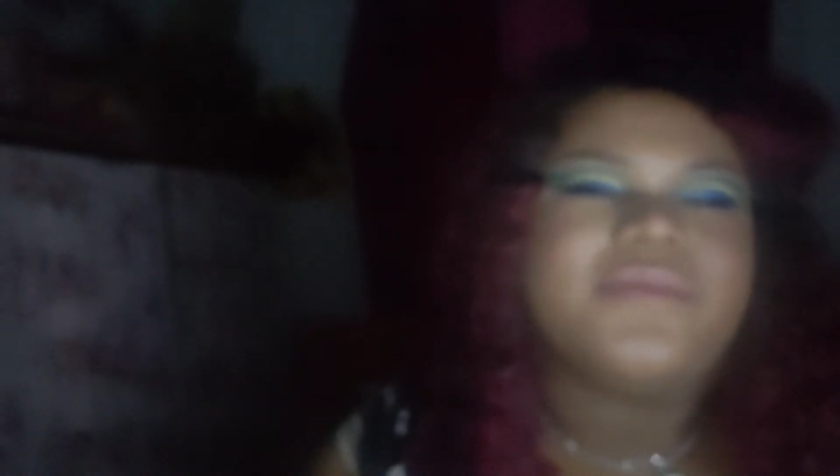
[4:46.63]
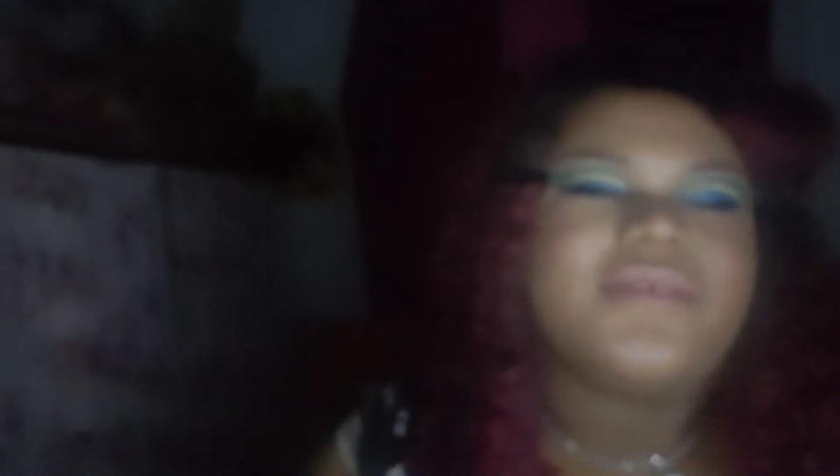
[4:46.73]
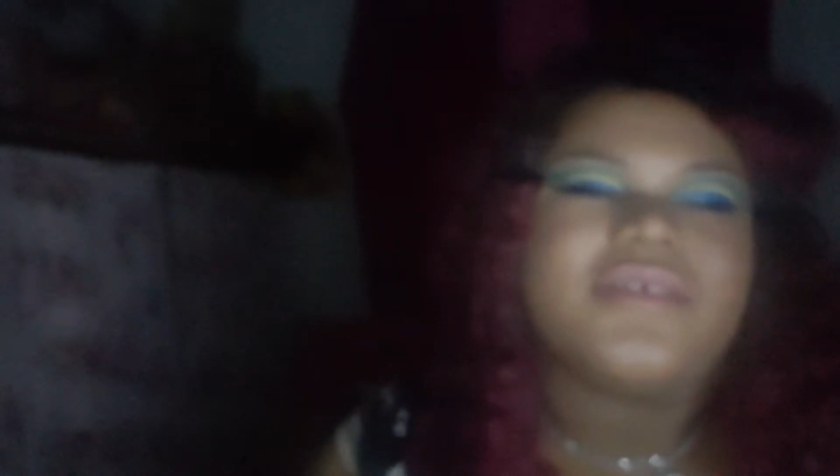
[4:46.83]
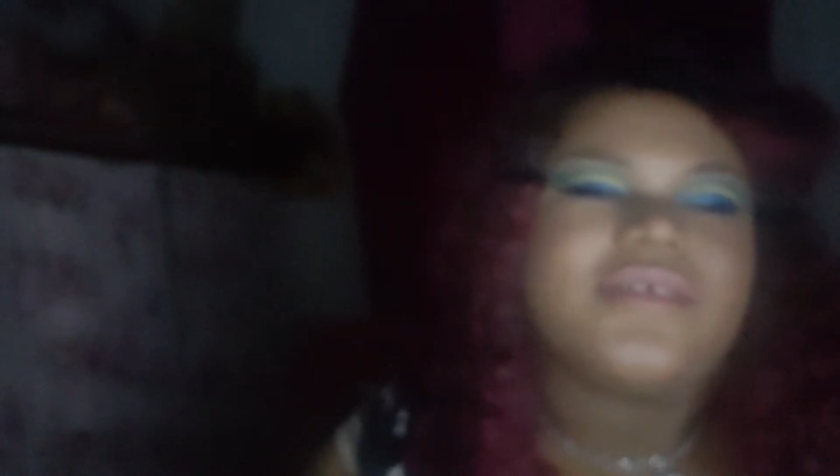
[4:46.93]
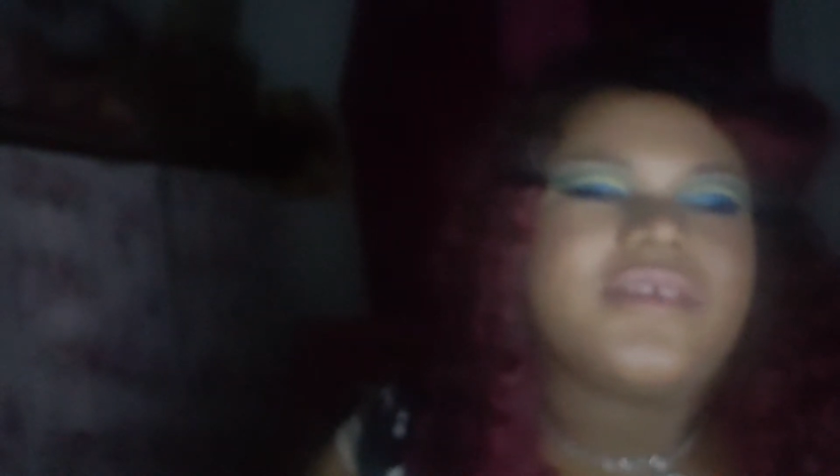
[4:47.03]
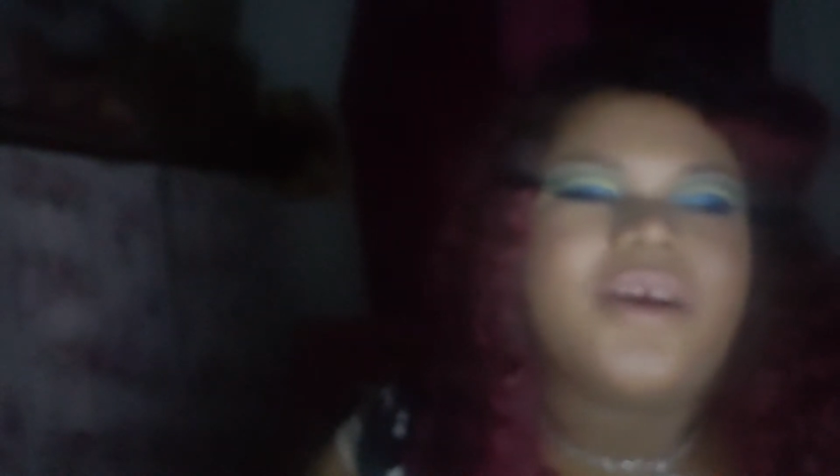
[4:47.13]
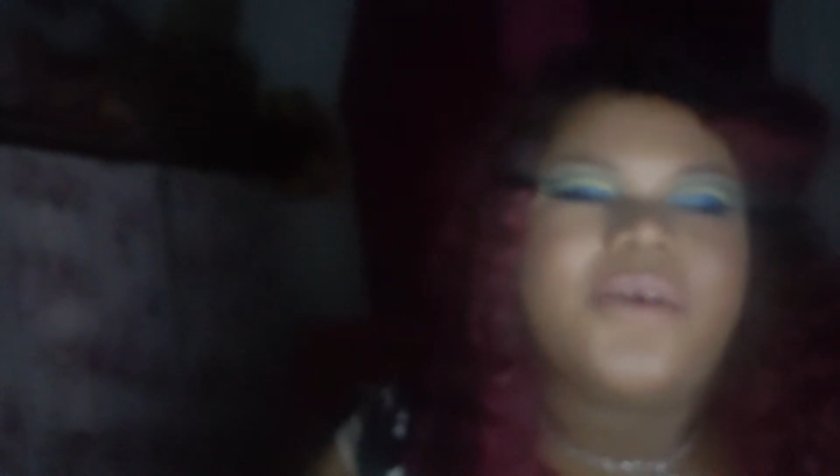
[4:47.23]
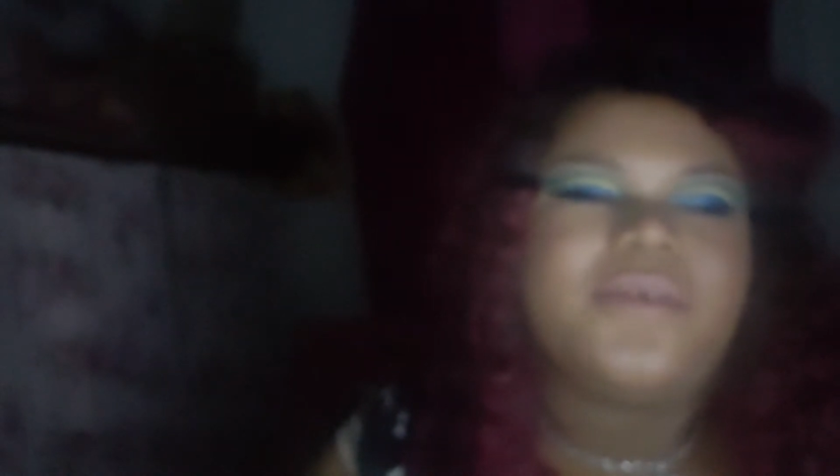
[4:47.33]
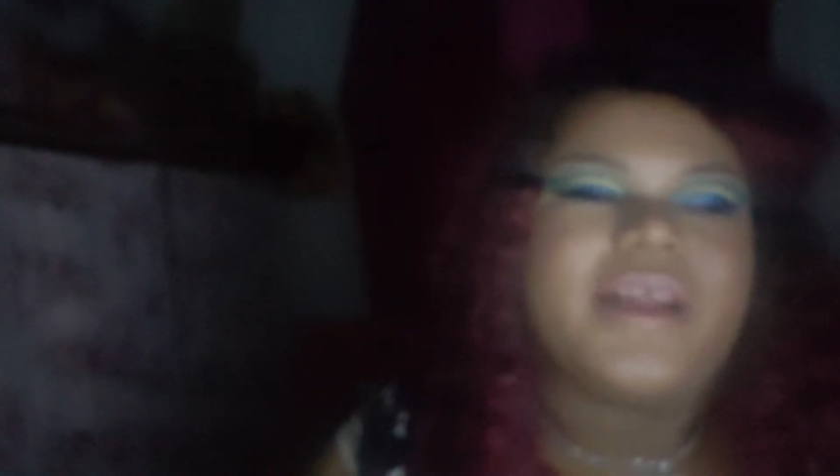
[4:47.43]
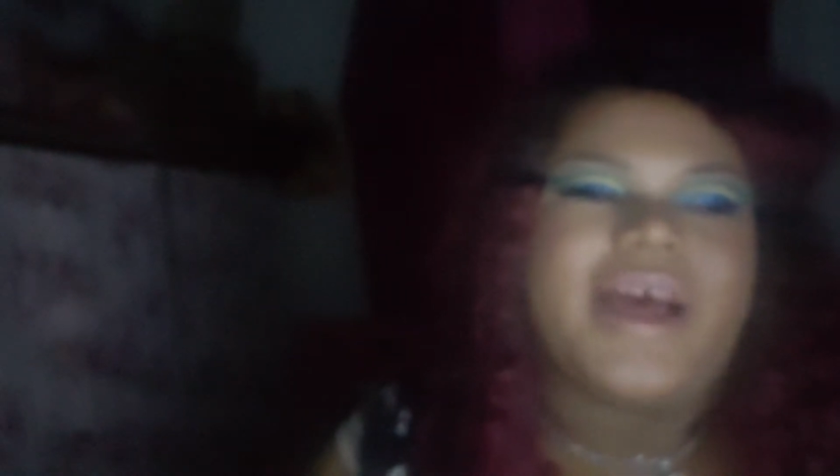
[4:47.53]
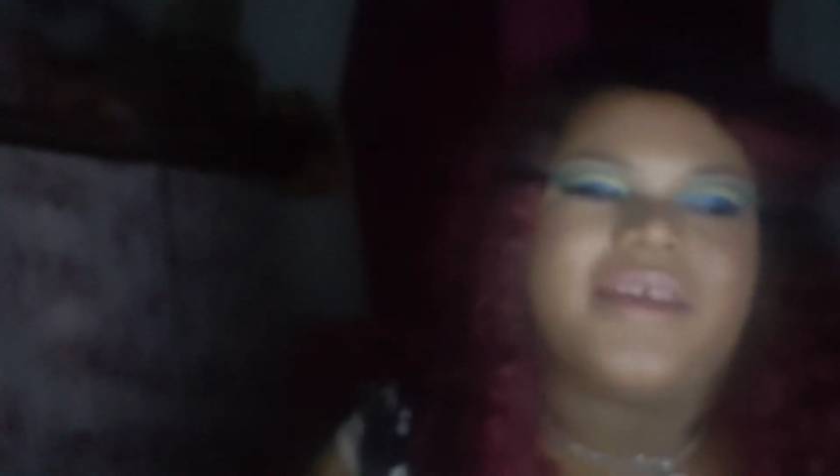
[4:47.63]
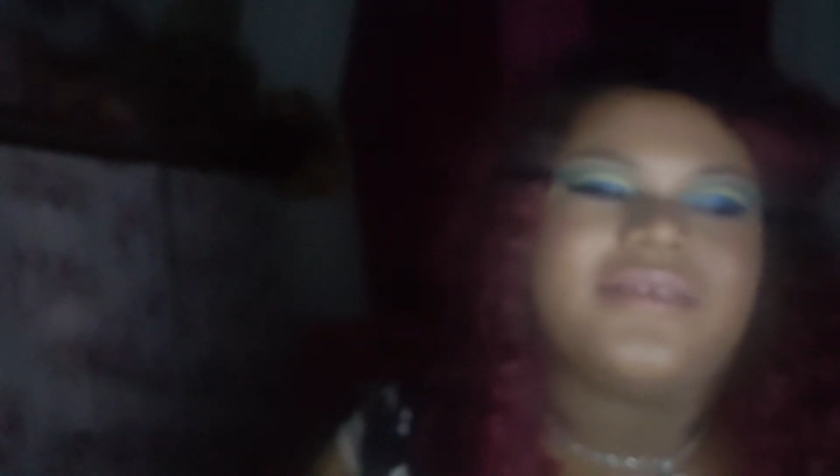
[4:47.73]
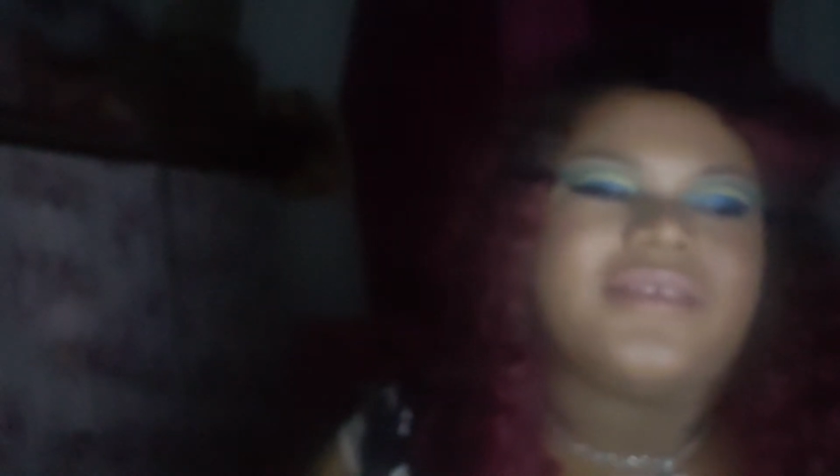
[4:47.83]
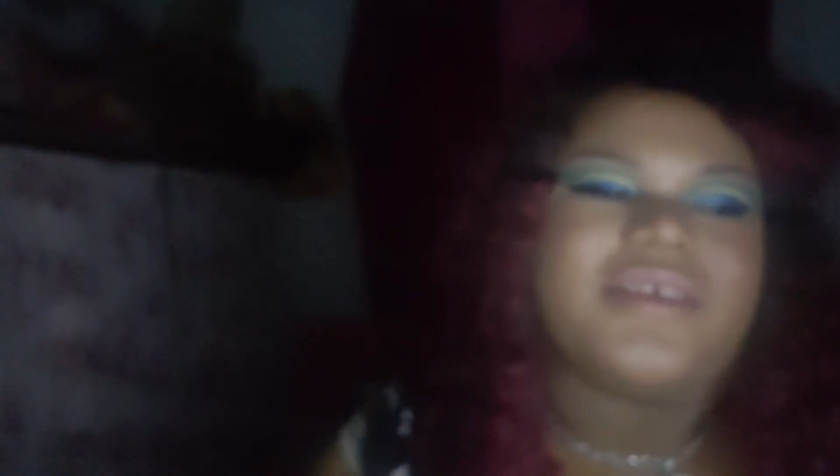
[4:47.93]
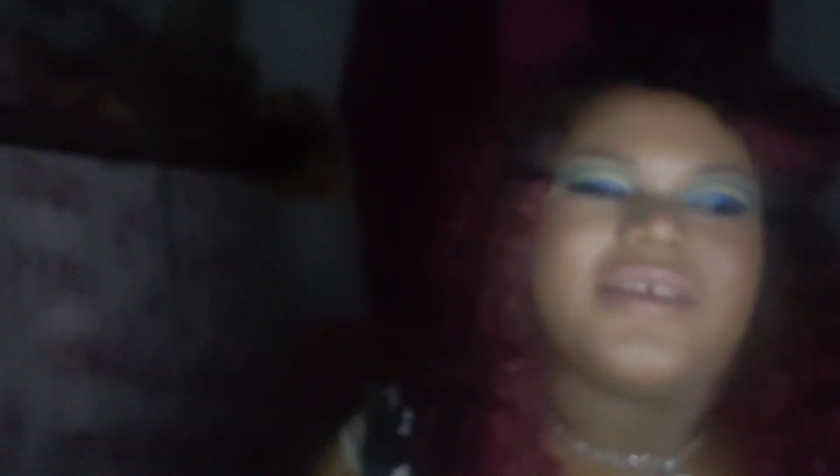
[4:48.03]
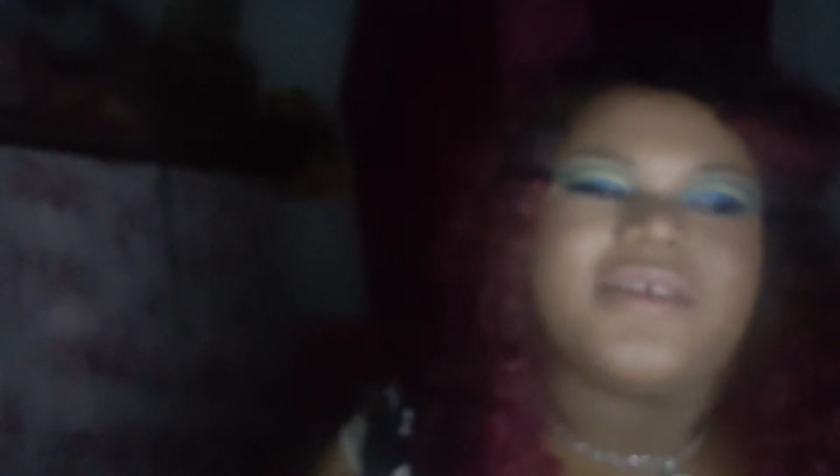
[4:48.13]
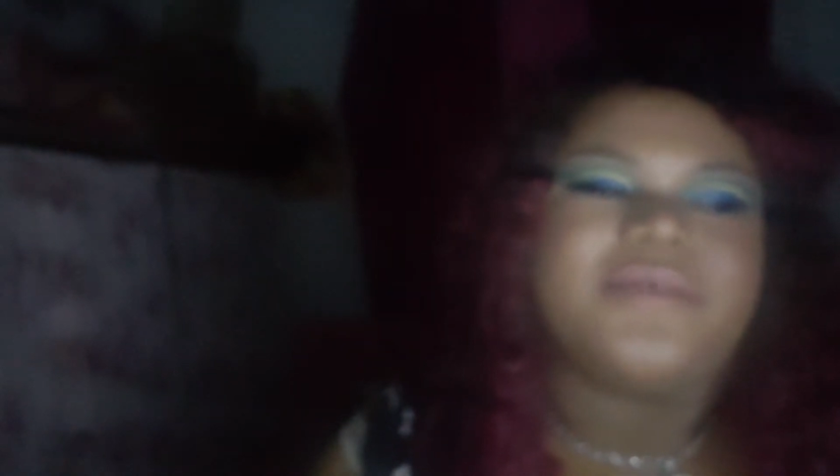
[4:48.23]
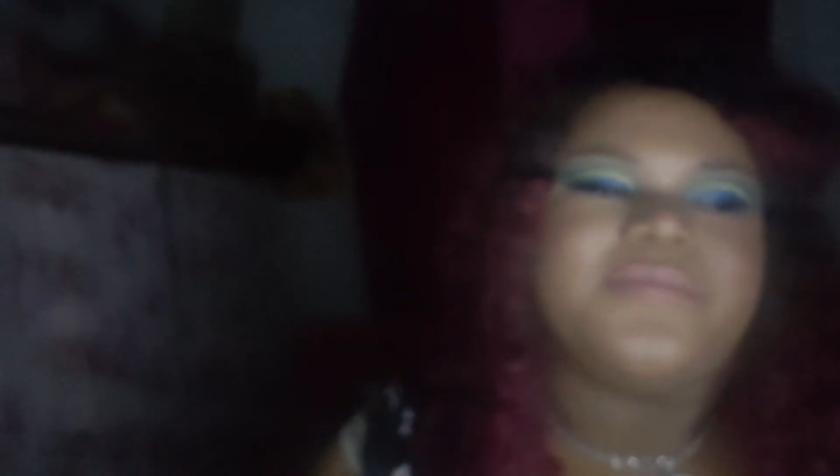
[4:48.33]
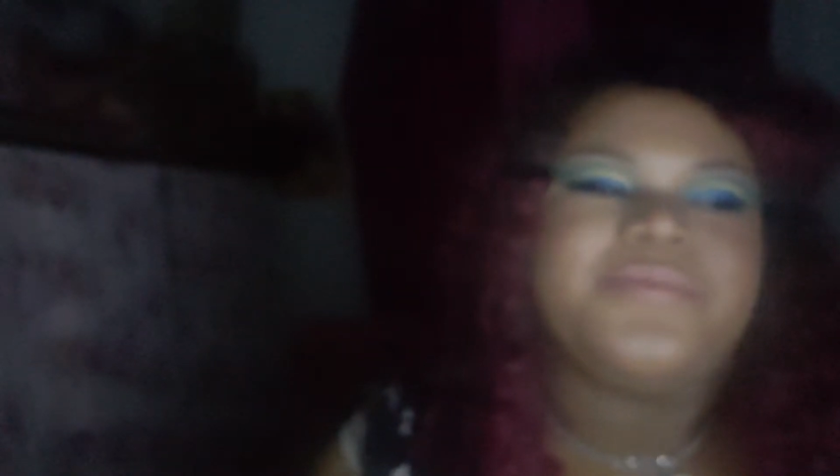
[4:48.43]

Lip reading: Just so nasty.